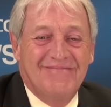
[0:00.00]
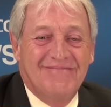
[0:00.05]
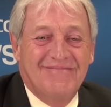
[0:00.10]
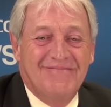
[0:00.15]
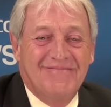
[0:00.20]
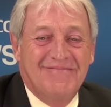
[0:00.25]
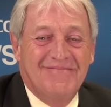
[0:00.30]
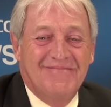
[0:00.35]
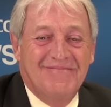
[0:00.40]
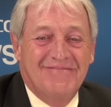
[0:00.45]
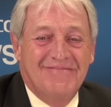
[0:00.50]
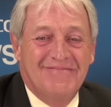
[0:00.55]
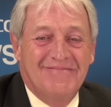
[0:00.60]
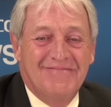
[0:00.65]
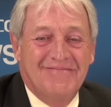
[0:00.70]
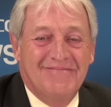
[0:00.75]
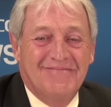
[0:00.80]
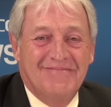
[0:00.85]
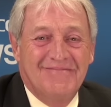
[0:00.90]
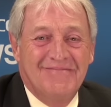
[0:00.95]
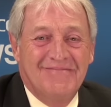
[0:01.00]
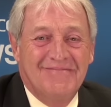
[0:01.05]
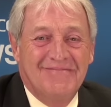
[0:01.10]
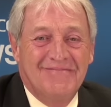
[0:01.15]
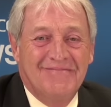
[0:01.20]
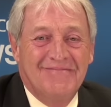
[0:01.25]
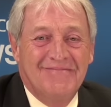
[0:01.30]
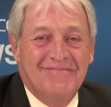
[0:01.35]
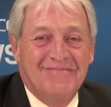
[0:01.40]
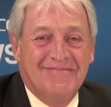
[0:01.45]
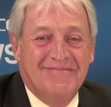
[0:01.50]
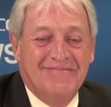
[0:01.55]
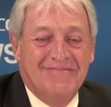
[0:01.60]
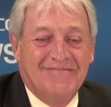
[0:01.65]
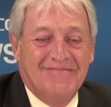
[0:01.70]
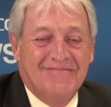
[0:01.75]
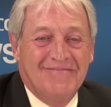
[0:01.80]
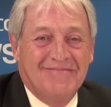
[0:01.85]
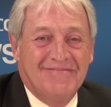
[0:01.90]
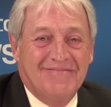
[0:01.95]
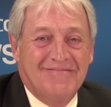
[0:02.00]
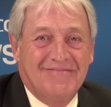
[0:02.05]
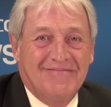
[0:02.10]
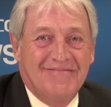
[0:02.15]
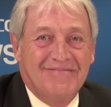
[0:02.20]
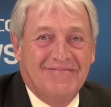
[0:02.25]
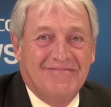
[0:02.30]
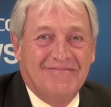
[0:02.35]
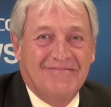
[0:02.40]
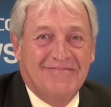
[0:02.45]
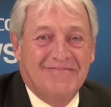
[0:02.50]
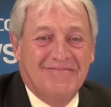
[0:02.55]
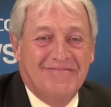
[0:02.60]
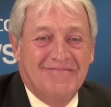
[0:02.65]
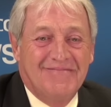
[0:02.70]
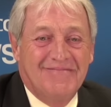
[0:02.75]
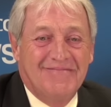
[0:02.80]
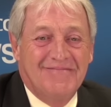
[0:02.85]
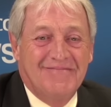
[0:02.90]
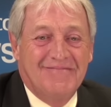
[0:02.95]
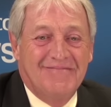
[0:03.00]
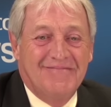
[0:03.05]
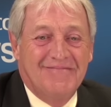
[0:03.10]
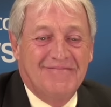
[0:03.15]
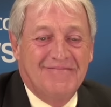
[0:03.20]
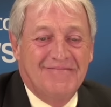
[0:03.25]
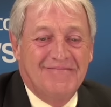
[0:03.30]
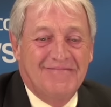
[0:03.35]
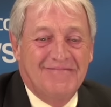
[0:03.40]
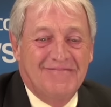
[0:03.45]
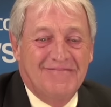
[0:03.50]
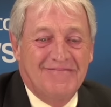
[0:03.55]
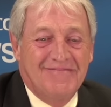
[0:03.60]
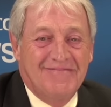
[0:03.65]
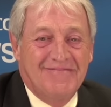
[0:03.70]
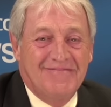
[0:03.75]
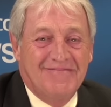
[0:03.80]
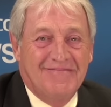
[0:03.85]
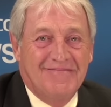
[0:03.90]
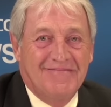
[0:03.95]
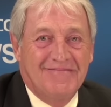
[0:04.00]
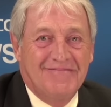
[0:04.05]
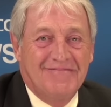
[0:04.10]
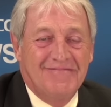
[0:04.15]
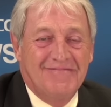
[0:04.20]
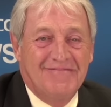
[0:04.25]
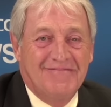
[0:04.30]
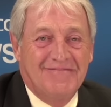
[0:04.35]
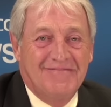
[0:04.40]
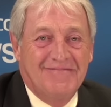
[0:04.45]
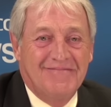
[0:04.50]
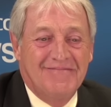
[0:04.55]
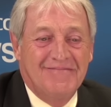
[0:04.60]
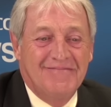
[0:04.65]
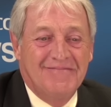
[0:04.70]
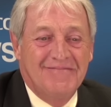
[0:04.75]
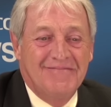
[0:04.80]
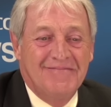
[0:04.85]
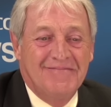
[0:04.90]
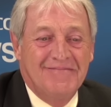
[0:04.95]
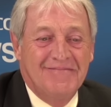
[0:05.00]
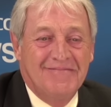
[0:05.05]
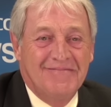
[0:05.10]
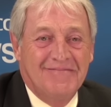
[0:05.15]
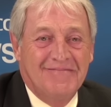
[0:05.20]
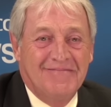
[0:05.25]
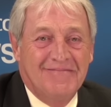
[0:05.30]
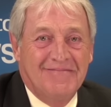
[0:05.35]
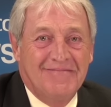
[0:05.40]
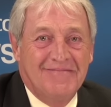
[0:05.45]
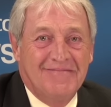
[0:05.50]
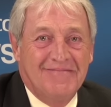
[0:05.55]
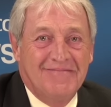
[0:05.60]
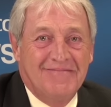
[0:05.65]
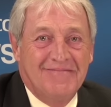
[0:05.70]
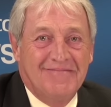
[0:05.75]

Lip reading: (not speaking)